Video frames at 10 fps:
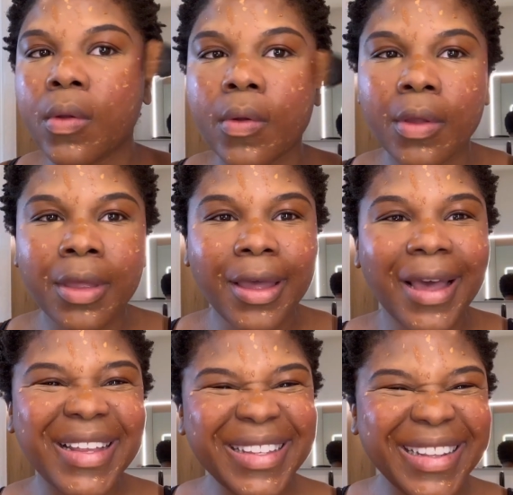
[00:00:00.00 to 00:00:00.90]
it
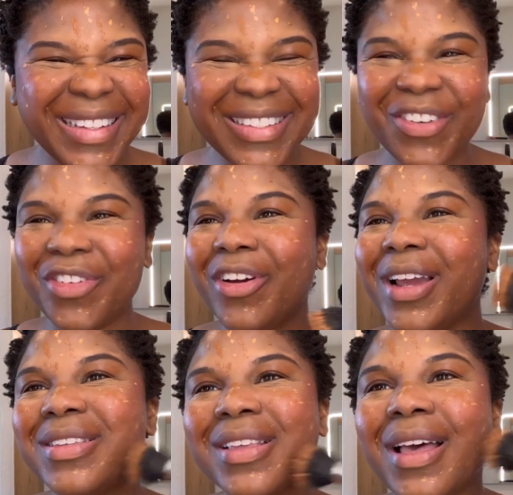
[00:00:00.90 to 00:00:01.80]
looks so
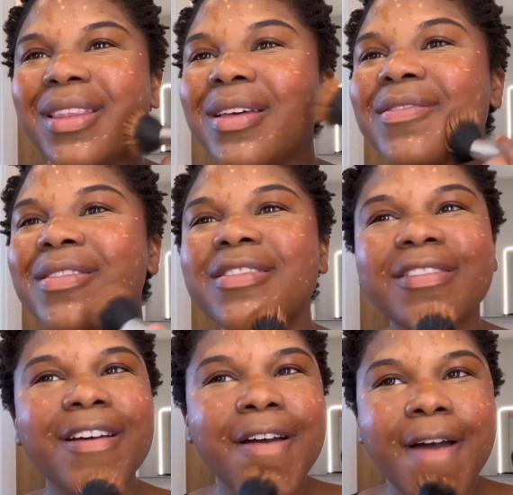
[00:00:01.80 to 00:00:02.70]
crazy, I love it.
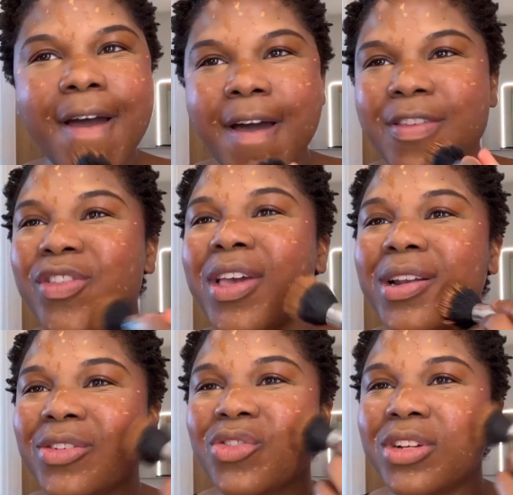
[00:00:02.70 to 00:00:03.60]
I'm
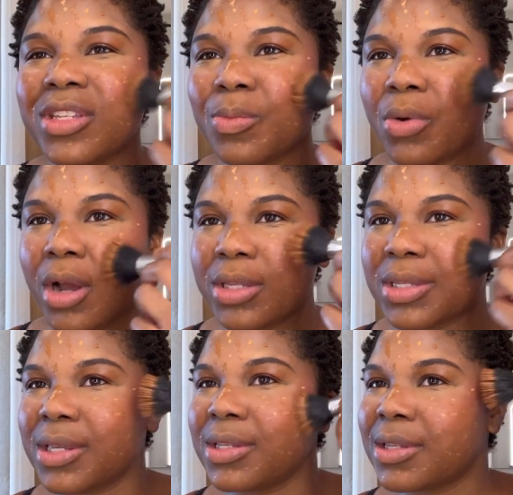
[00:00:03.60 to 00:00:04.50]
gonna trust the
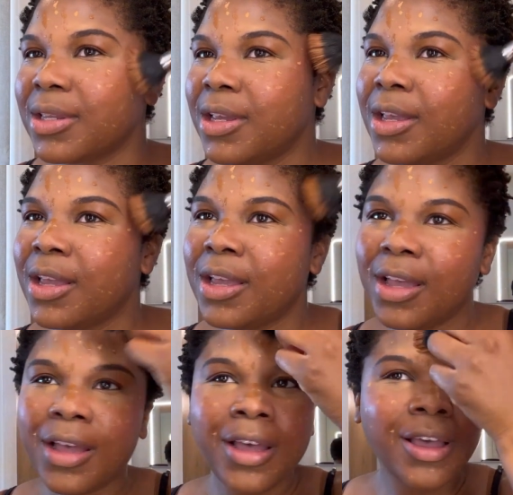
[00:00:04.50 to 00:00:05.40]
process.
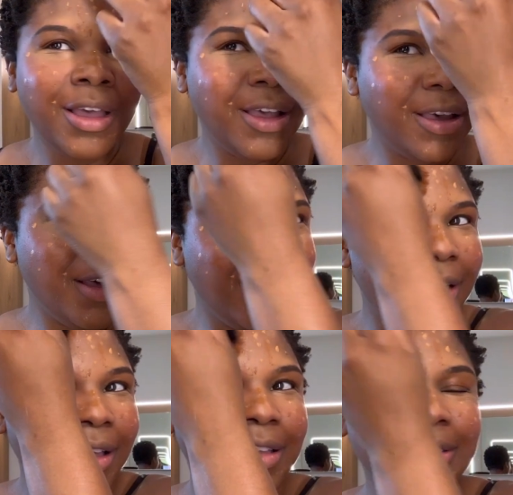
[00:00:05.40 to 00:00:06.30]

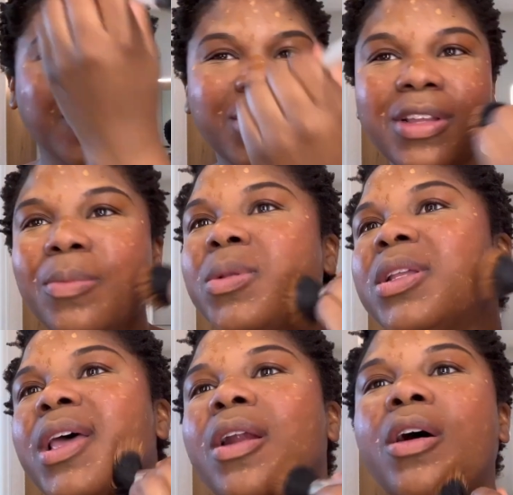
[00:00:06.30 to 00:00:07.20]
So I'm just gonna blend
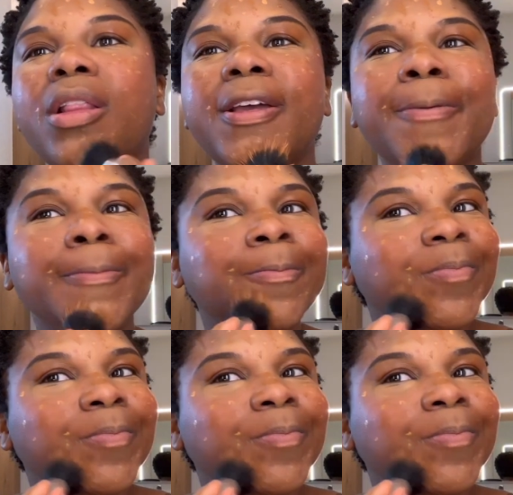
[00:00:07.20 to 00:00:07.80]
that all in.